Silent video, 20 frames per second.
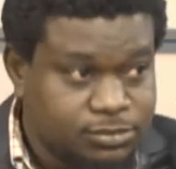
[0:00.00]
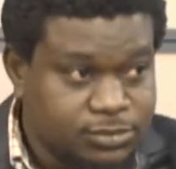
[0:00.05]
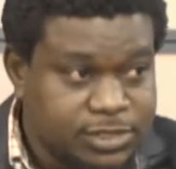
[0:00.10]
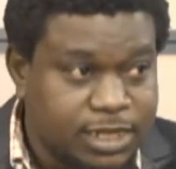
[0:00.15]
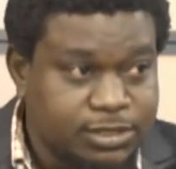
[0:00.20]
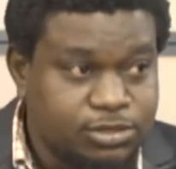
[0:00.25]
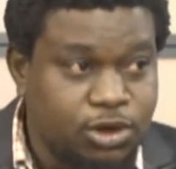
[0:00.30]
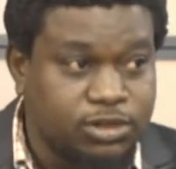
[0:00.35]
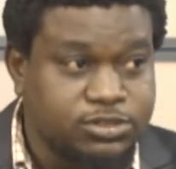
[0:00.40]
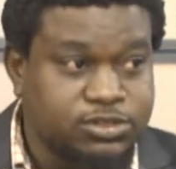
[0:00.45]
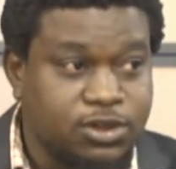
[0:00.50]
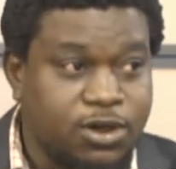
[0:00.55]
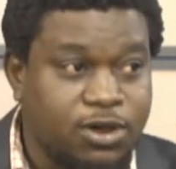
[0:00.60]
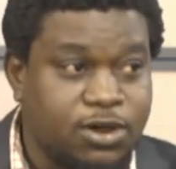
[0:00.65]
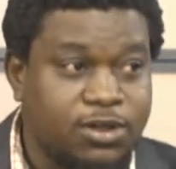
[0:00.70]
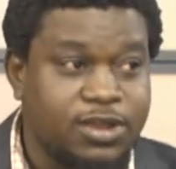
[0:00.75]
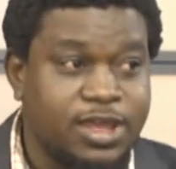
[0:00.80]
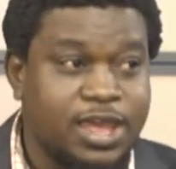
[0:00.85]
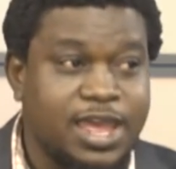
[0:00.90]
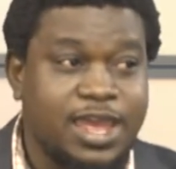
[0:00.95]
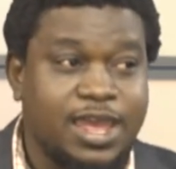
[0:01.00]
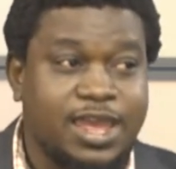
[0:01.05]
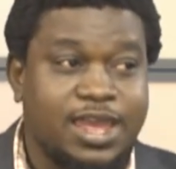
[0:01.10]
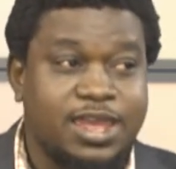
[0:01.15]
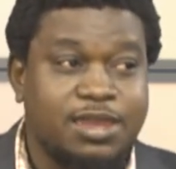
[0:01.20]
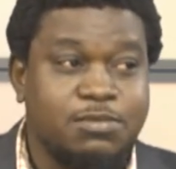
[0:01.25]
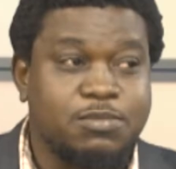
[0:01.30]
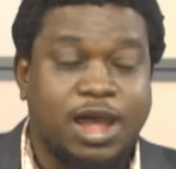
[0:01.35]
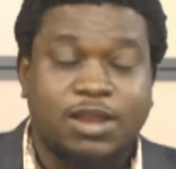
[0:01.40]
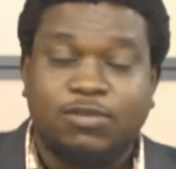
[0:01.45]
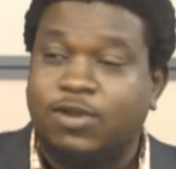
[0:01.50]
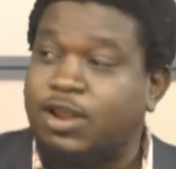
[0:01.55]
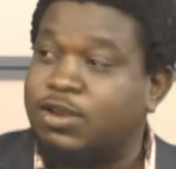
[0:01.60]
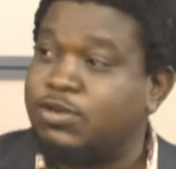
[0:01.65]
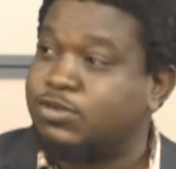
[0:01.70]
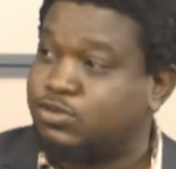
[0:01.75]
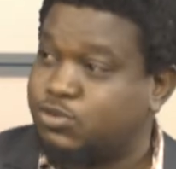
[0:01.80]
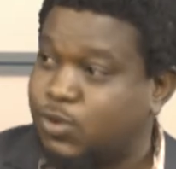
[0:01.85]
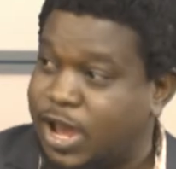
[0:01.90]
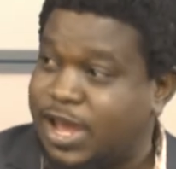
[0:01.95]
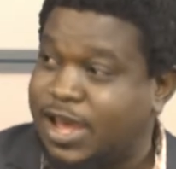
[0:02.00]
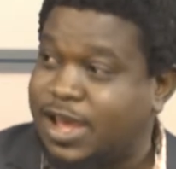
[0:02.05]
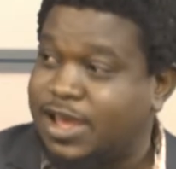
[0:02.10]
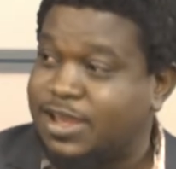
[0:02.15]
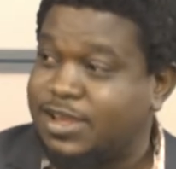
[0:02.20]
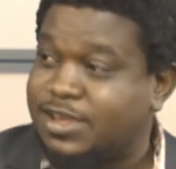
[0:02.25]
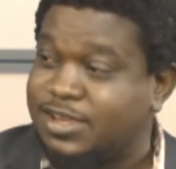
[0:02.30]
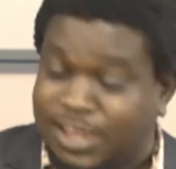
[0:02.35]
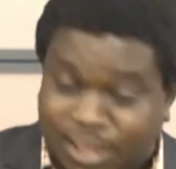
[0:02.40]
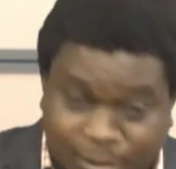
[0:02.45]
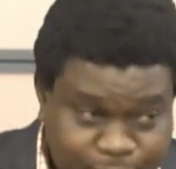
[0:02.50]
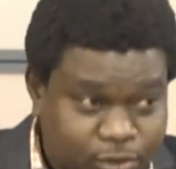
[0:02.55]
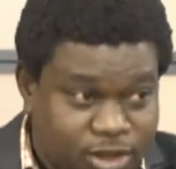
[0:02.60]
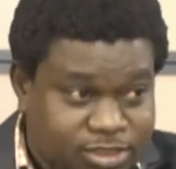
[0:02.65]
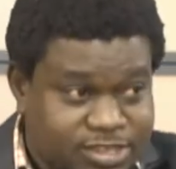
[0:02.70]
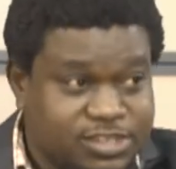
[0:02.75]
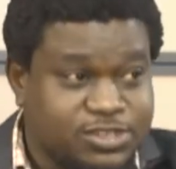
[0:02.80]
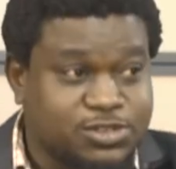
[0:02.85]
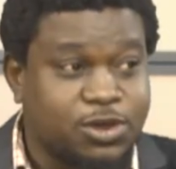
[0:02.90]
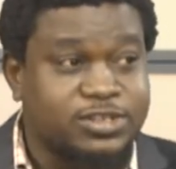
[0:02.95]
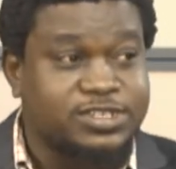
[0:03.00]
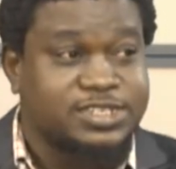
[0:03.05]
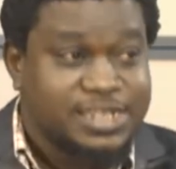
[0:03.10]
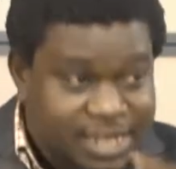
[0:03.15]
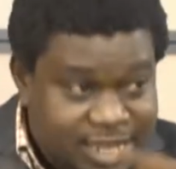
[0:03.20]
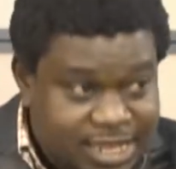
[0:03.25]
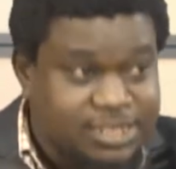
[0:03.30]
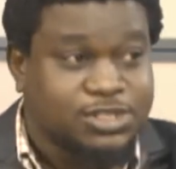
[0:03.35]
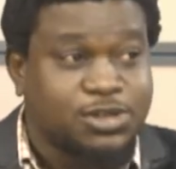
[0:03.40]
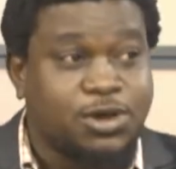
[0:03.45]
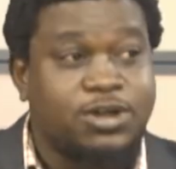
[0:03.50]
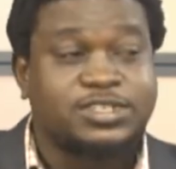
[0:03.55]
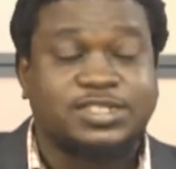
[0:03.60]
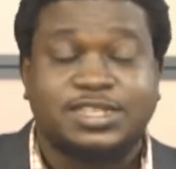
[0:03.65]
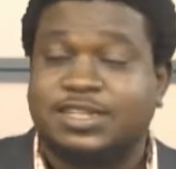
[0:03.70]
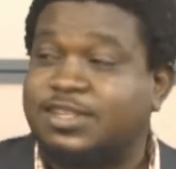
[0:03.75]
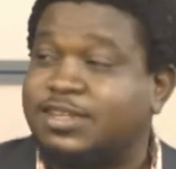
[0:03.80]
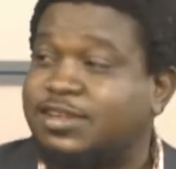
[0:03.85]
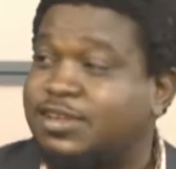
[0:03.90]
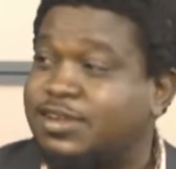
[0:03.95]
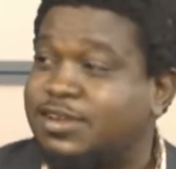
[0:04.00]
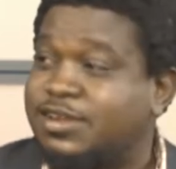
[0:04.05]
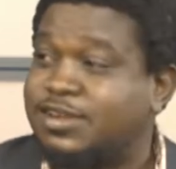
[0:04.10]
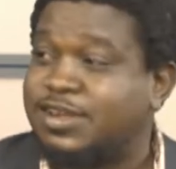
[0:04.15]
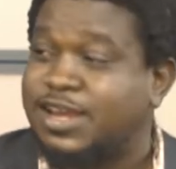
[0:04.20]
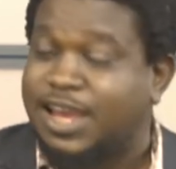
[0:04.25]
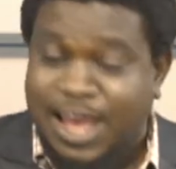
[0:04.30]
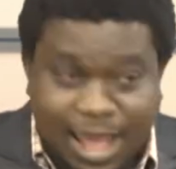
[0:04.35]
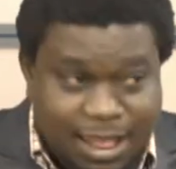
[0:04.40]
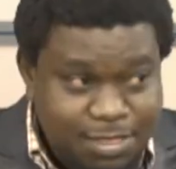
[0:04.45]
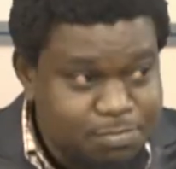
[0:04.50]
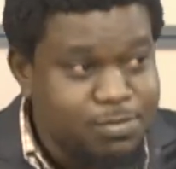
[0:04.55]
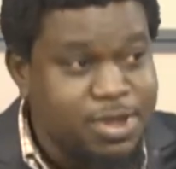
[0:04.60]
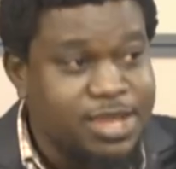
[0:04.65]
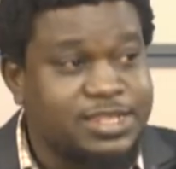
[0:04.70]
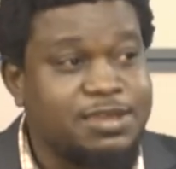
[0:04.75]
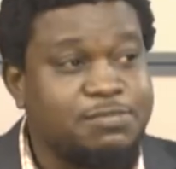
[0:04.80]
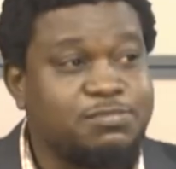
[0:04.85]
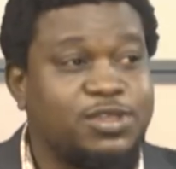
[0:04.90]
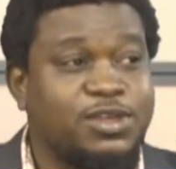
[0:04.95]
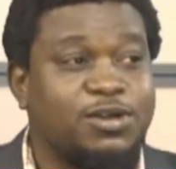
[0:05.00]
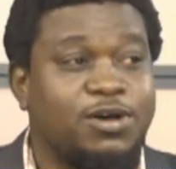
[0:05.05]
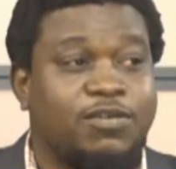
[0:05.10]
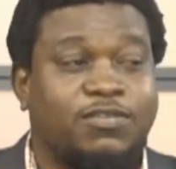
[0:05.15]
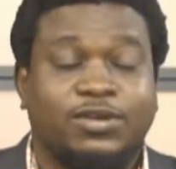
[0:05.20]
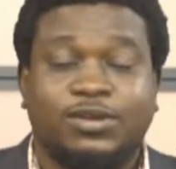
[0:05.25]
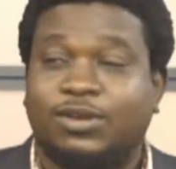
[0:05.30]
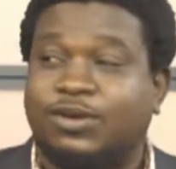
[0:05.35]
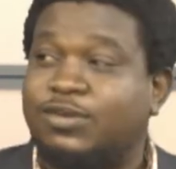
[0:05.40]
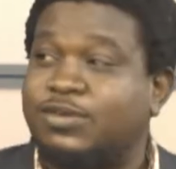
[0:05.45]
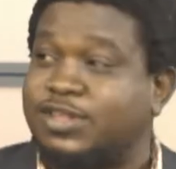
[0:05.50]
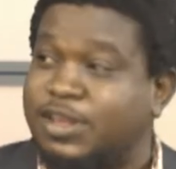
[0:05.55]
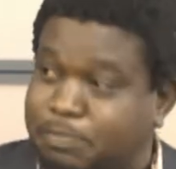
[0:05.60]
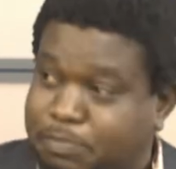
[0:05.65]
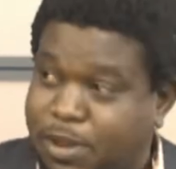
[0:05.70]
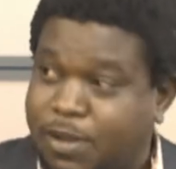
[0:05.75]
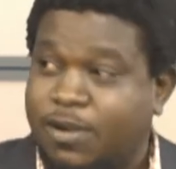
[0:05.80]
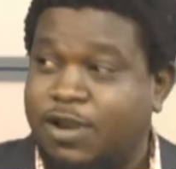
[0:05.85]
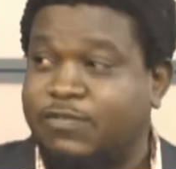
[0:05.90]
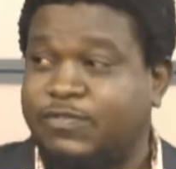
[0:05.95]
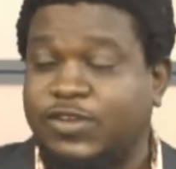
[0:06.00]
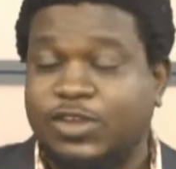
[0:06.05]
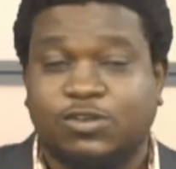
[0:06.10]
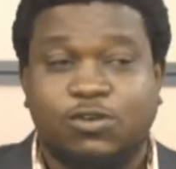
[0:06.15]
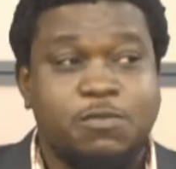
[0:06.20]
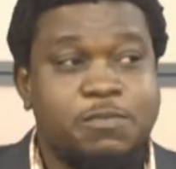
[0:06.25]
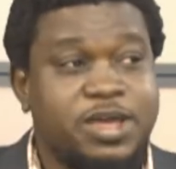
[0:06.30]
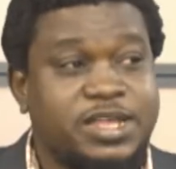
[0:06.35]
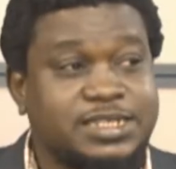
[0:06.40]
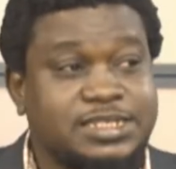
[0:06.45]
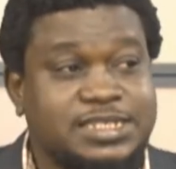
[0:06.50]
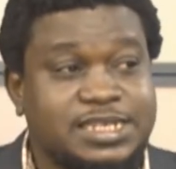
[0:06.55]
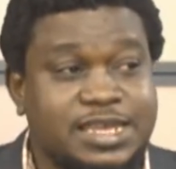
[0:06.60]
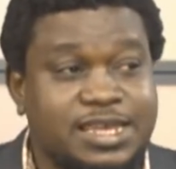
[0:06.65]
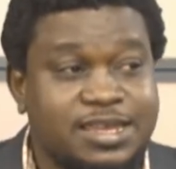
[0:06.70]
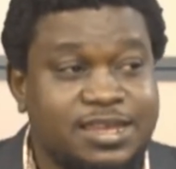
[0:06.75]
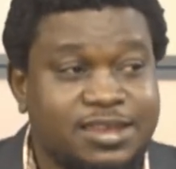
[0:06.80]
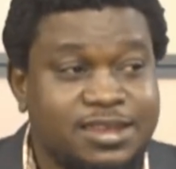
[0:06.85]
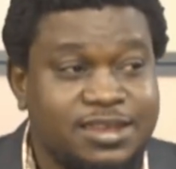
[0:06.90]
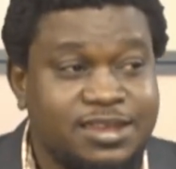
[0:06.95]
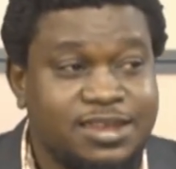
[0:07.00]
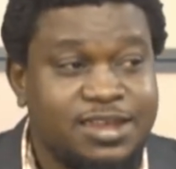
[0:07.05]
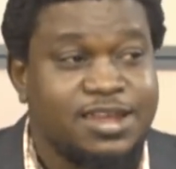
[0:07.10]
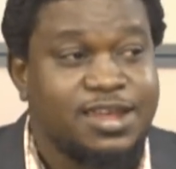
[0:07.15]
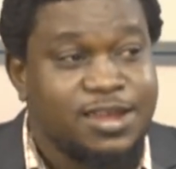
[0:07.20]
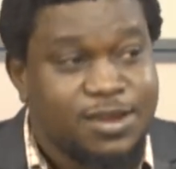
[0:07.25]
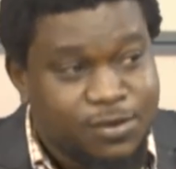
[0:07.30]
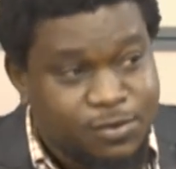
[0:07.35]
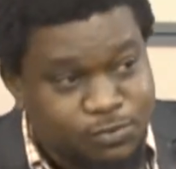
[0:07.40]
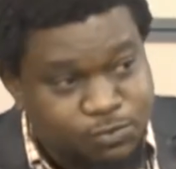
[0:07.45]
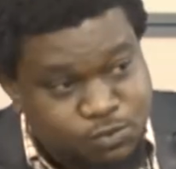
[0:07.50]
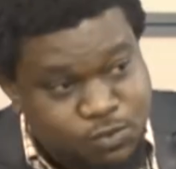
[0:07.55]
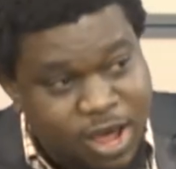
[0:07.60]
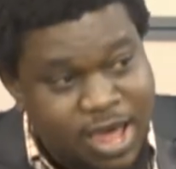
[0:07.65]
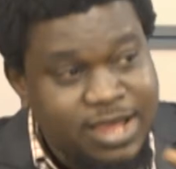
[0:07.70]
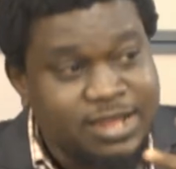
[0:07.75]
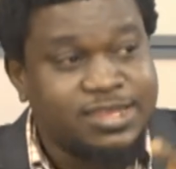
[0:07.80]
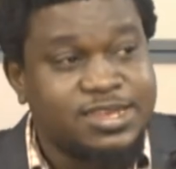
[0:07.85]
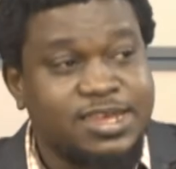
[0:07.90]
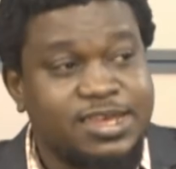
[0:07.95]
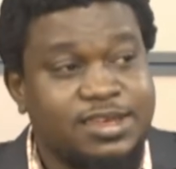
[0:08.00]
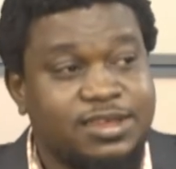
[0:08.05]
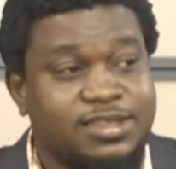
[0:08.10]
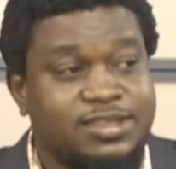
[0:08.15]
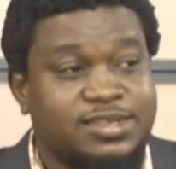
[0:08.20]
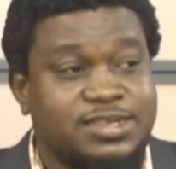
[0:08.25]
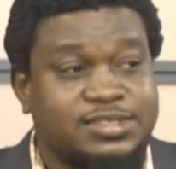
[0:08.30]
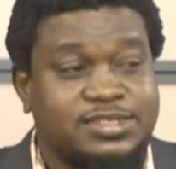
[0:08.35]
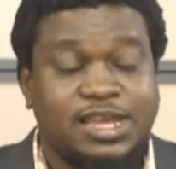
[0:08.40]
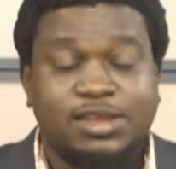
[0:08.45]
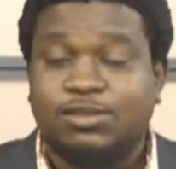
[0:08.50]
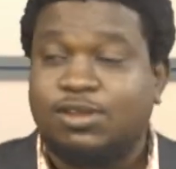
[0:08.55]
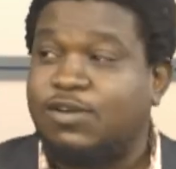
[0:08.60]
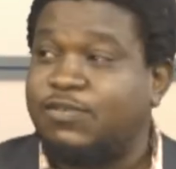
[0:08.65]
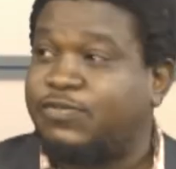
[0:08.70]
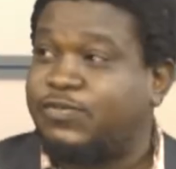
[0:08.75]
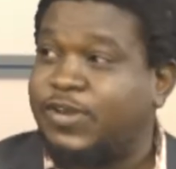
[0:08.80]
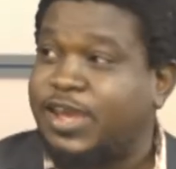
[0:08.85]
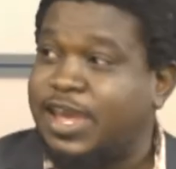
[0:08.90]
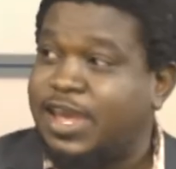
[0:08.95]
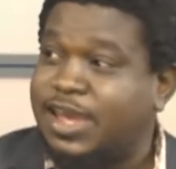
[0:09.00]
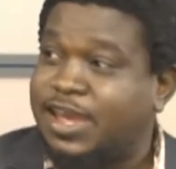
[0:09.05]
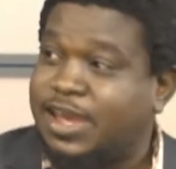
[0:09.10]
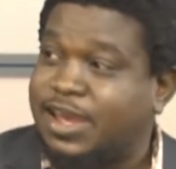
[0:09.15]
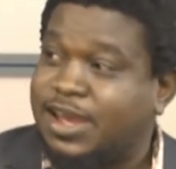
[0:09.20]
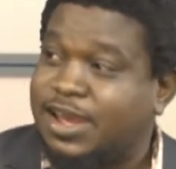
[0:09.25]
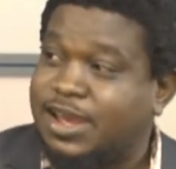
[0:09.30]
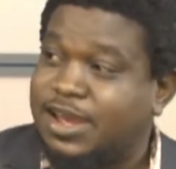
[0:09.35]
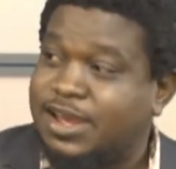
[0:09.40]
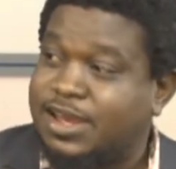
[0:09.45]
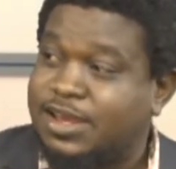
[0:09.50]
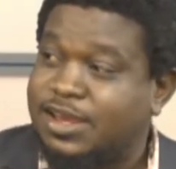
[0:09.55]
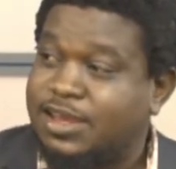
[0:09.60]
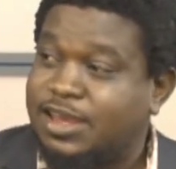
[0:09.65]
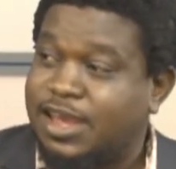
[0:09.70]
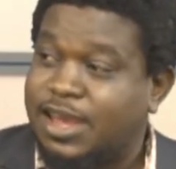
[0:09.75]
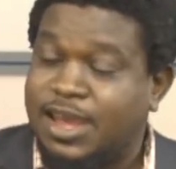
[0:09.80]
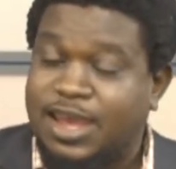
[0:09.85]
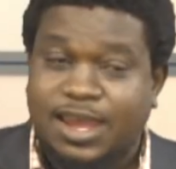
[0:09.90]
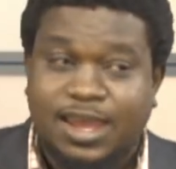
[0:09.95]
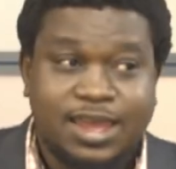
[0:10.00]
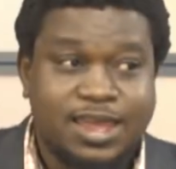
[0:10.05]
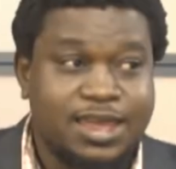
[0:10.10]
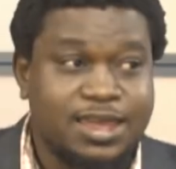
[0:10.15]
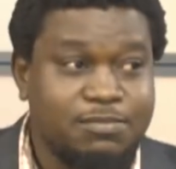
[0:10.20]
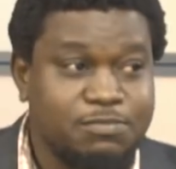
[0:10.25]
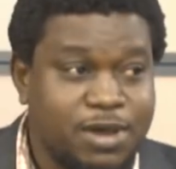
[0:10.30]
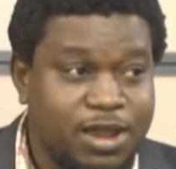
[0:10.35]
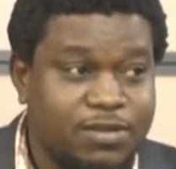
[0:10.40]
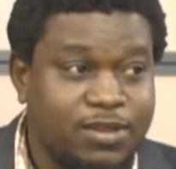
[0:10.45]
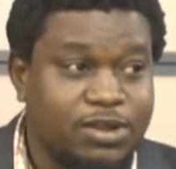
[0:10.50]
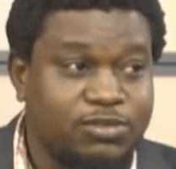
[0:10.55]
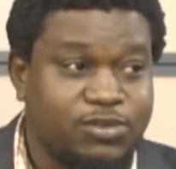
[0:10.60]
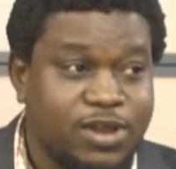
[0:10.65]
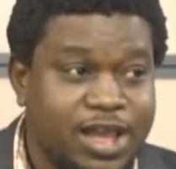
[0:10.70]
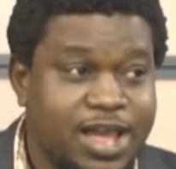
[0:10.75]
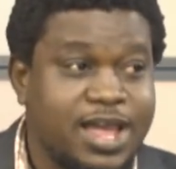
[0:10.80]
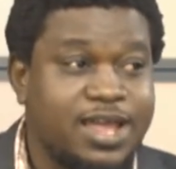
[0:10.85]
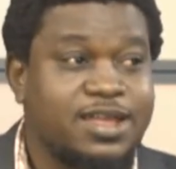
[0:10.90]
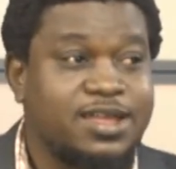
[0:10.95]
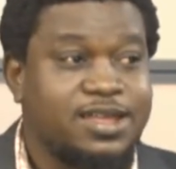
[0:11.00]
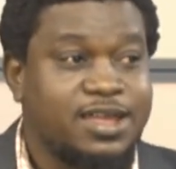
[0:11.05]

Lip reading: Dr. Emmanuel Udwaha. He brought his cousin, and made him the governor. The power of incumbency. When the tenure of Emmanuel Udwaha